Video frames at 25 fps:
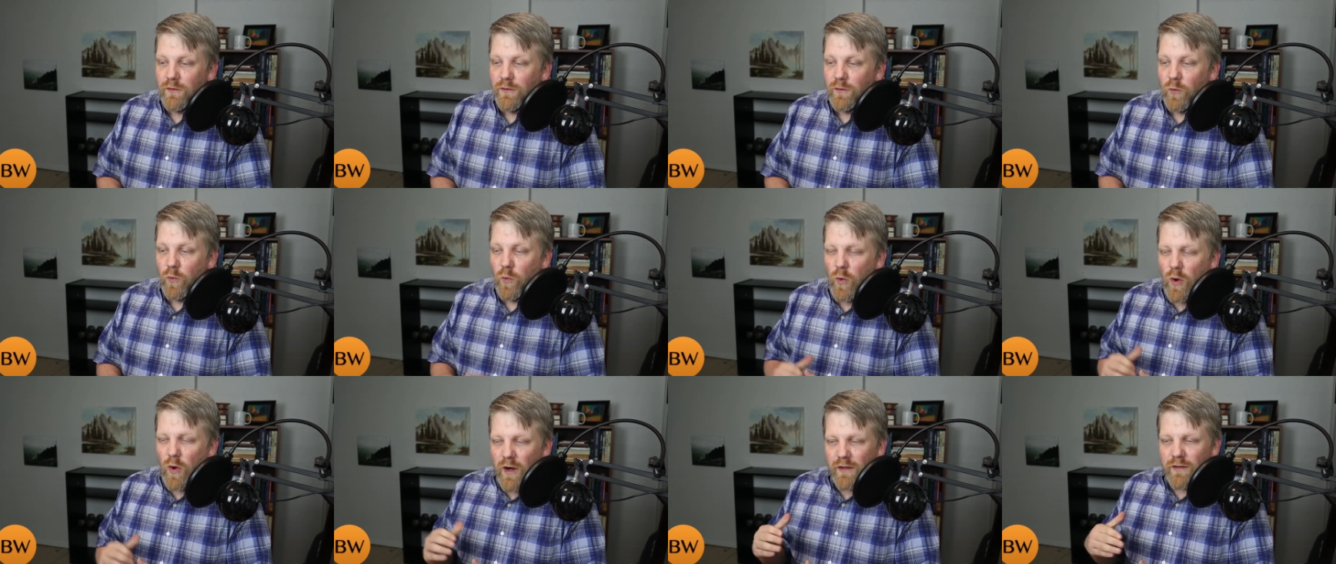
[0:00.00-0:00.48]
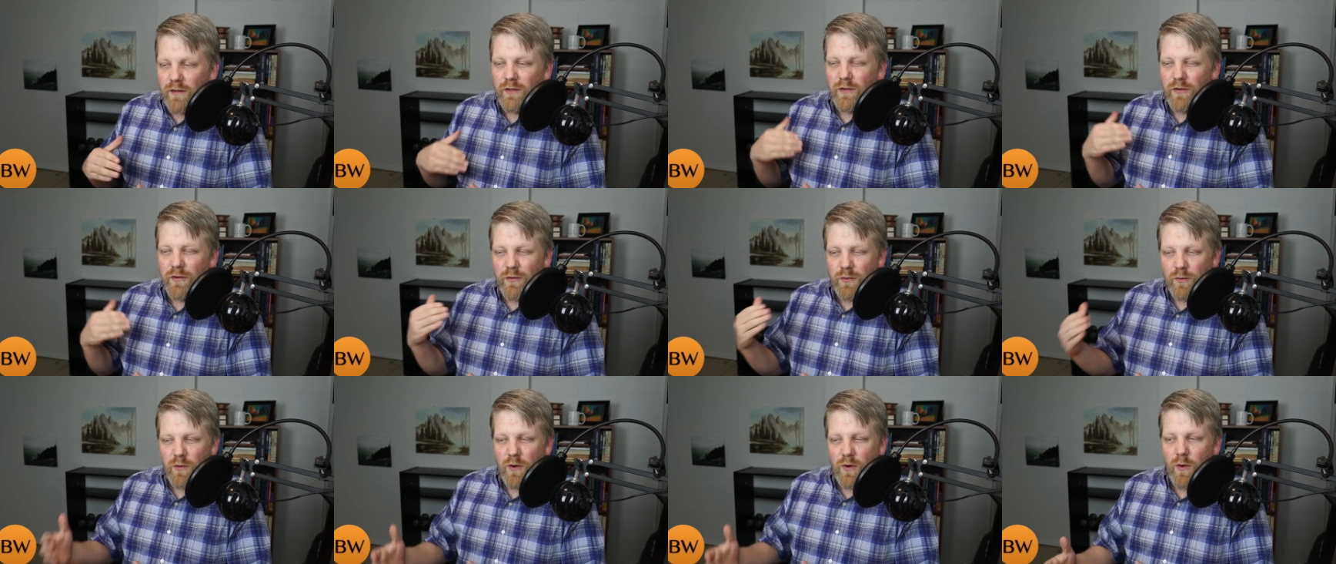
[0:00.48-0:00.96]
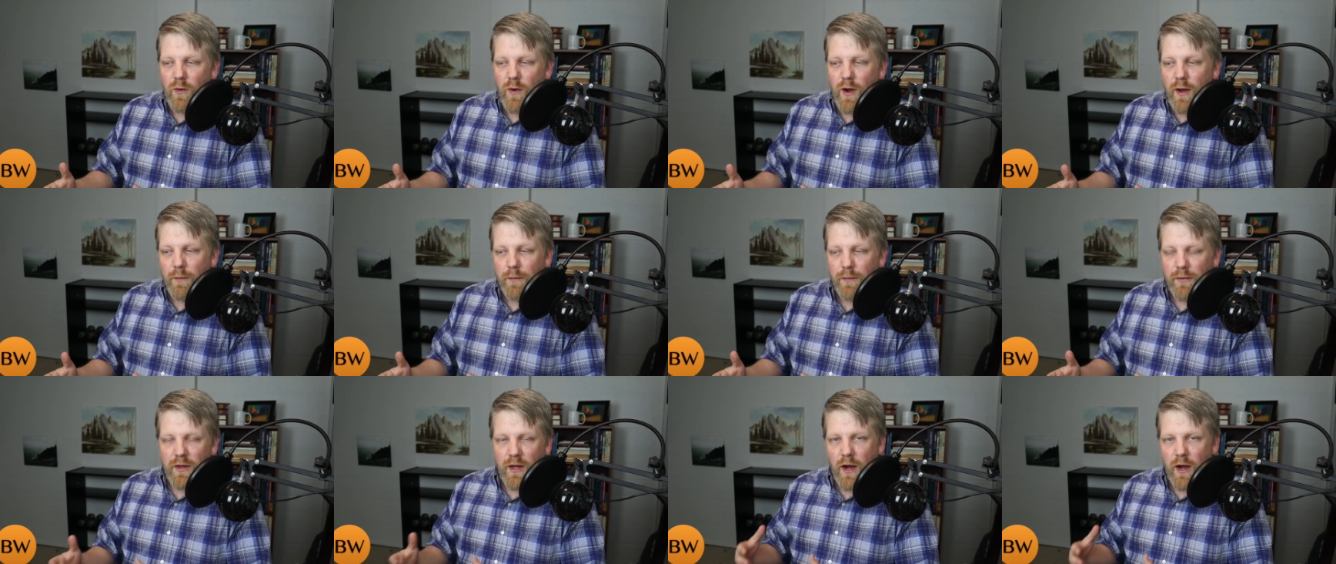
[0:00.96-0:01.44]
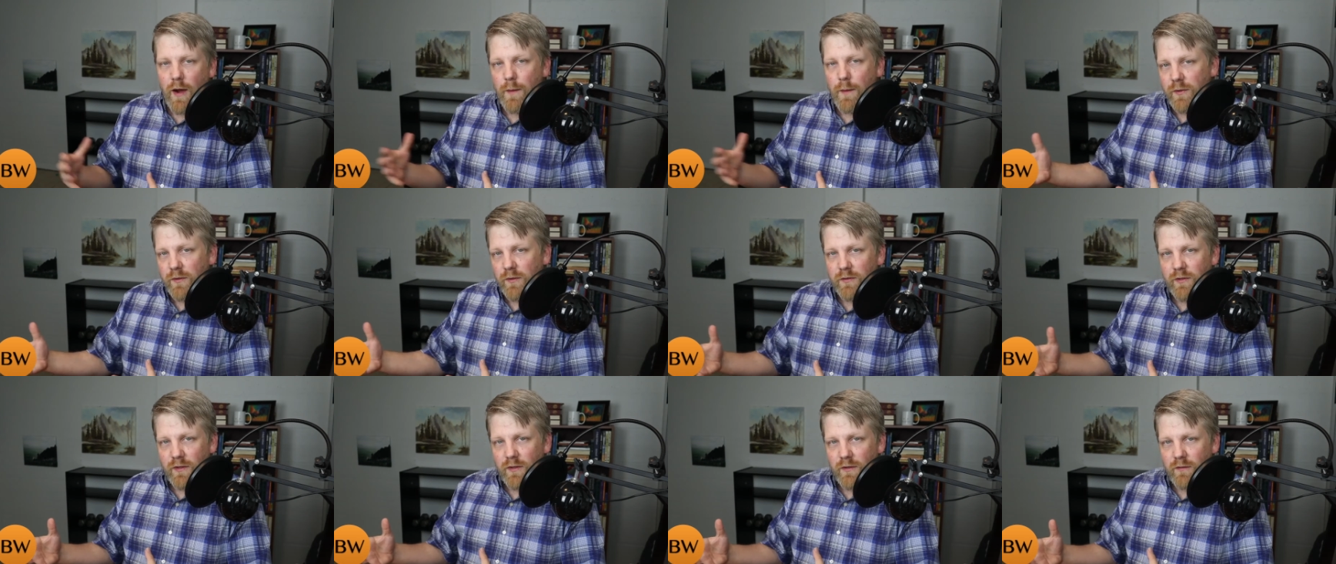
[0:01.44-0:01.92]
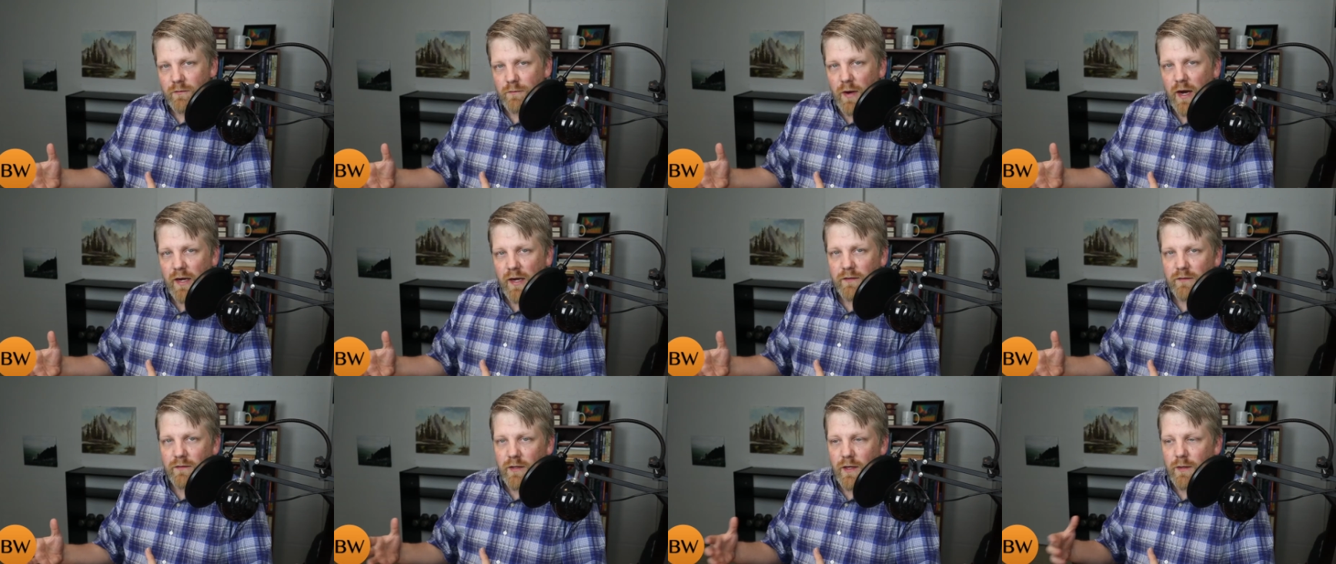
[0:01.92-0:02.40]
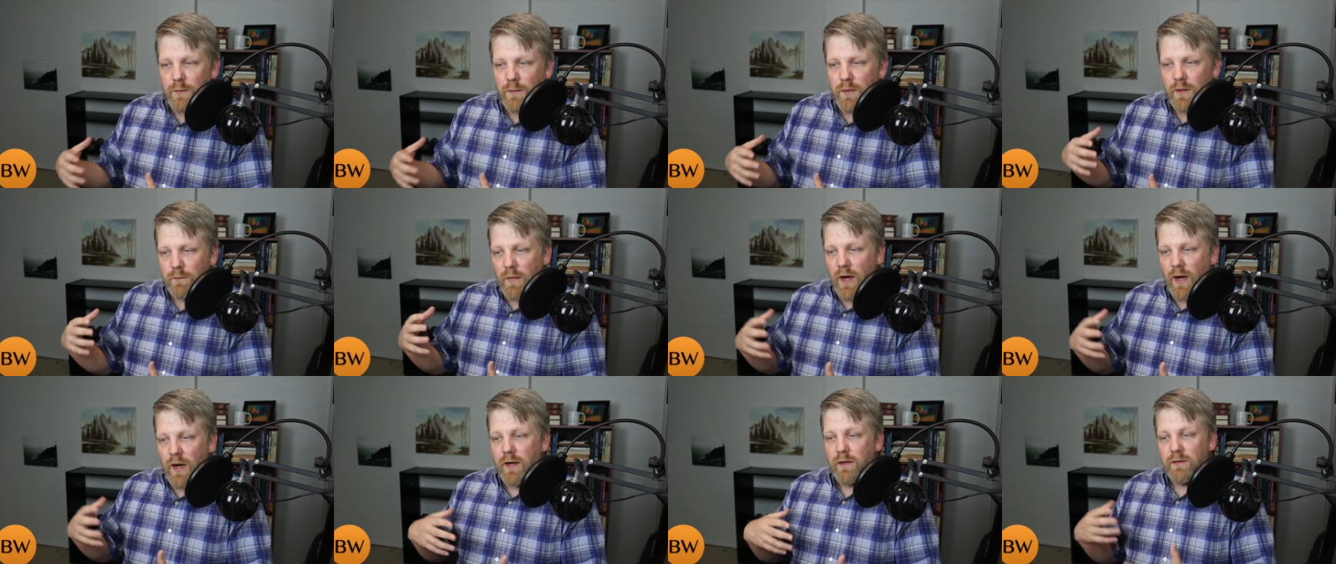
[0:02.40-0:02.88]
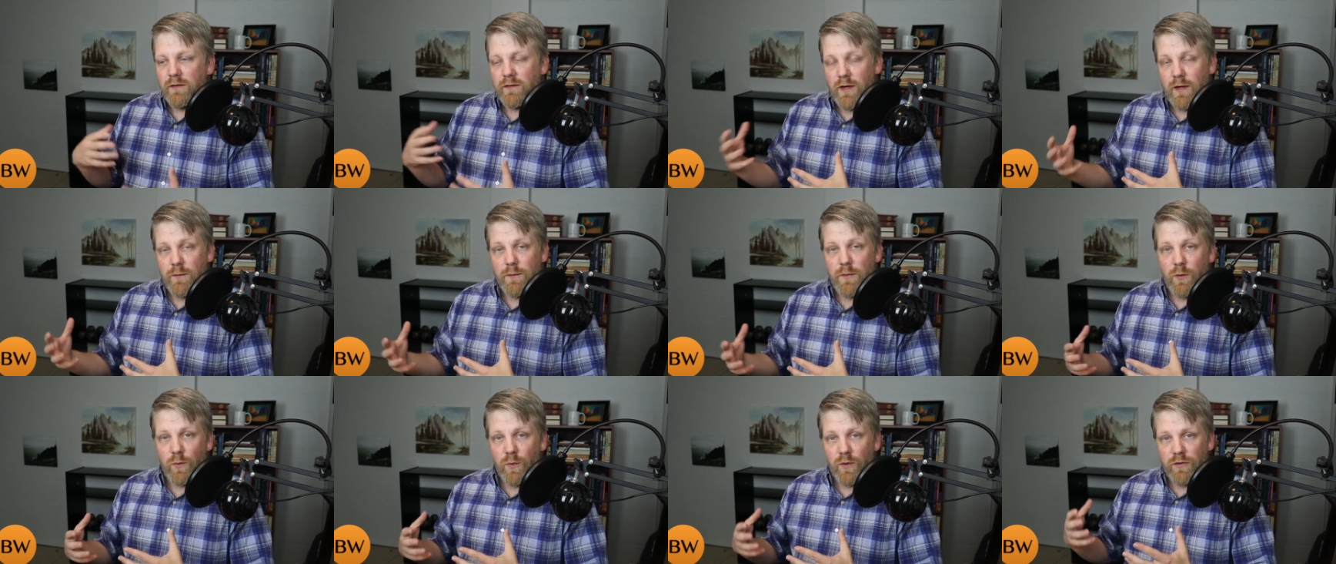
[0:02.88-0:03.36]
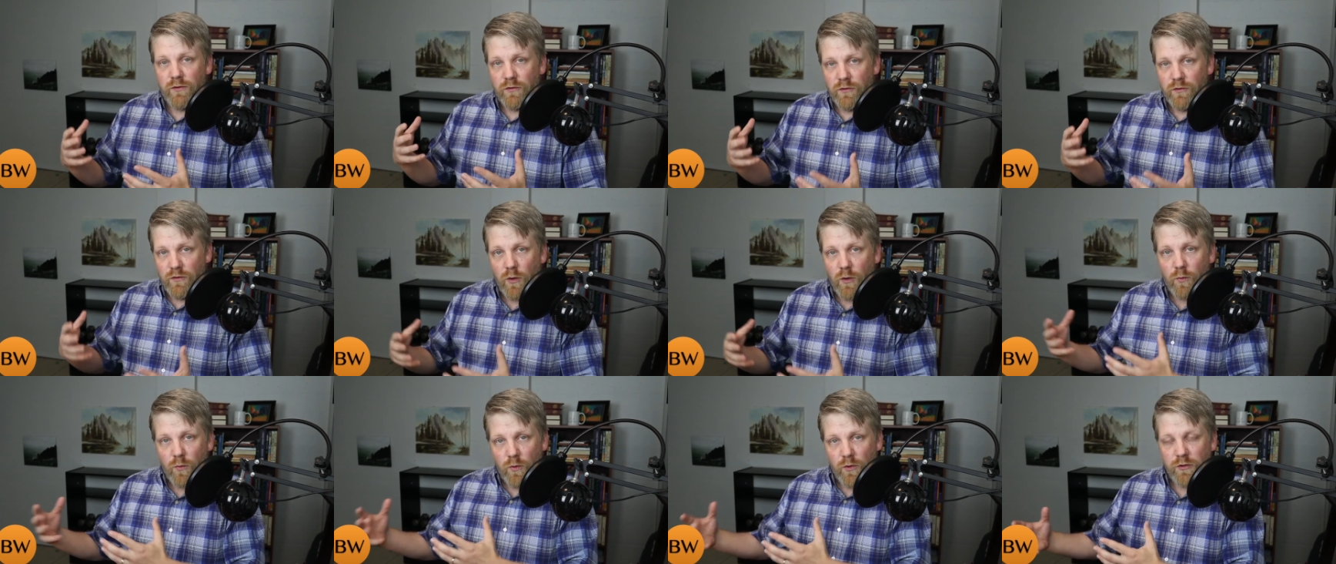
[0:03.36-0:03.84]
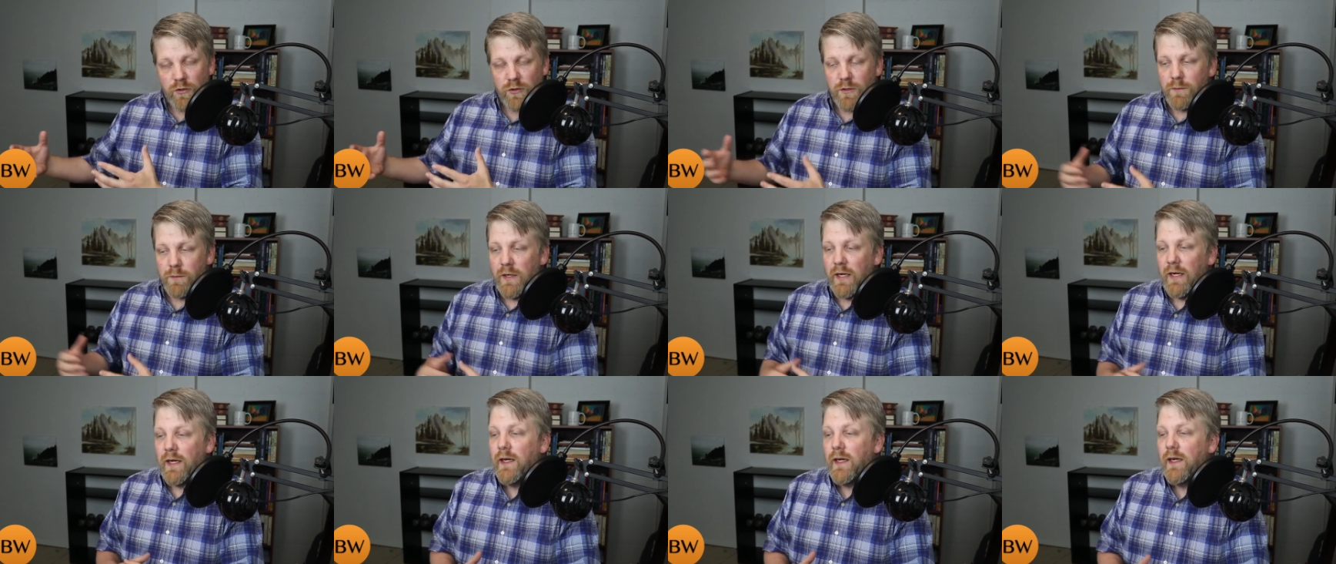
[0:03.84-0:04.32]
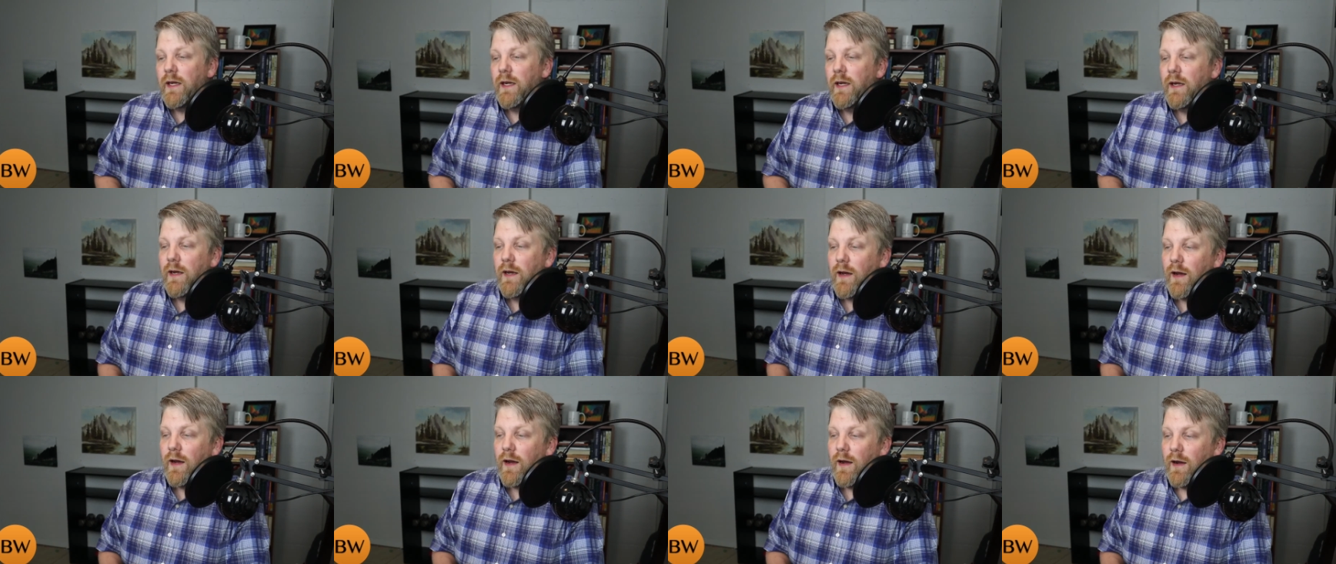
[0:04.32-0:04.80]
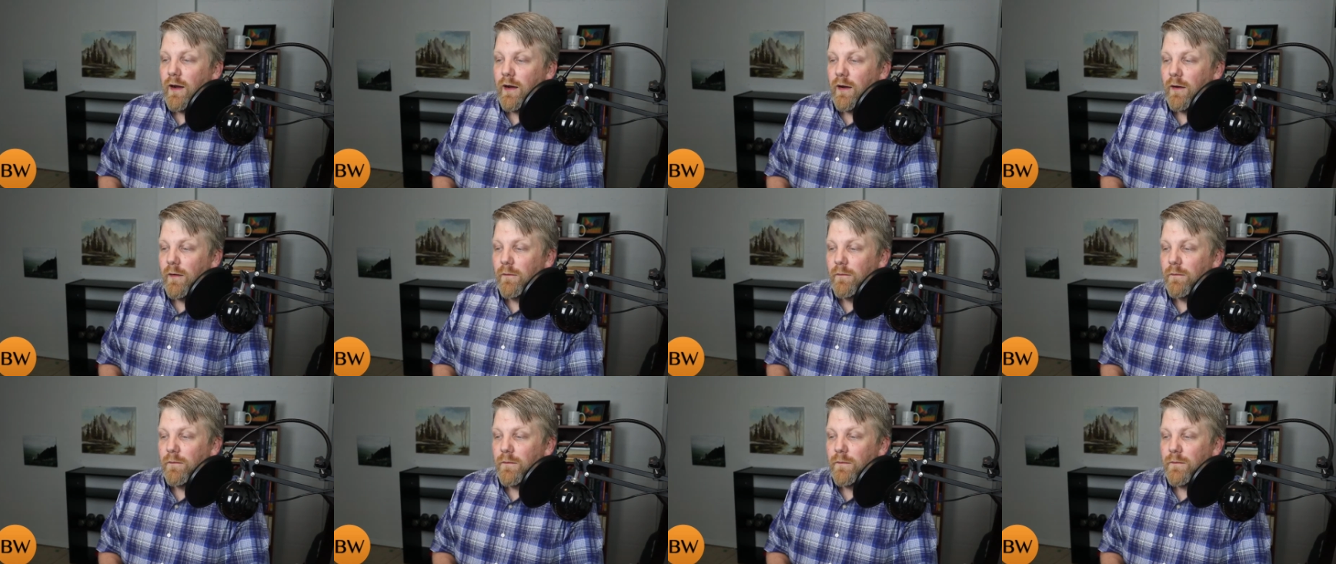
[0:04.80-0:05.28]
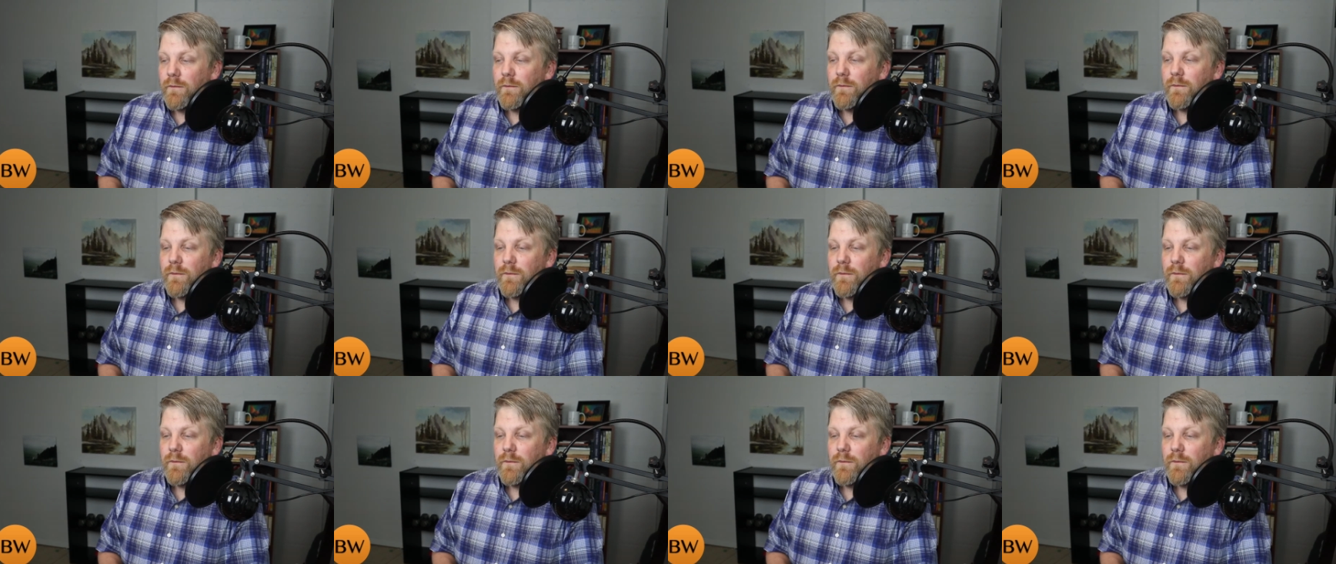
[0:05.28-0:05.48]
want to throw up the opposite of my statement, my statement was, don't worship me um,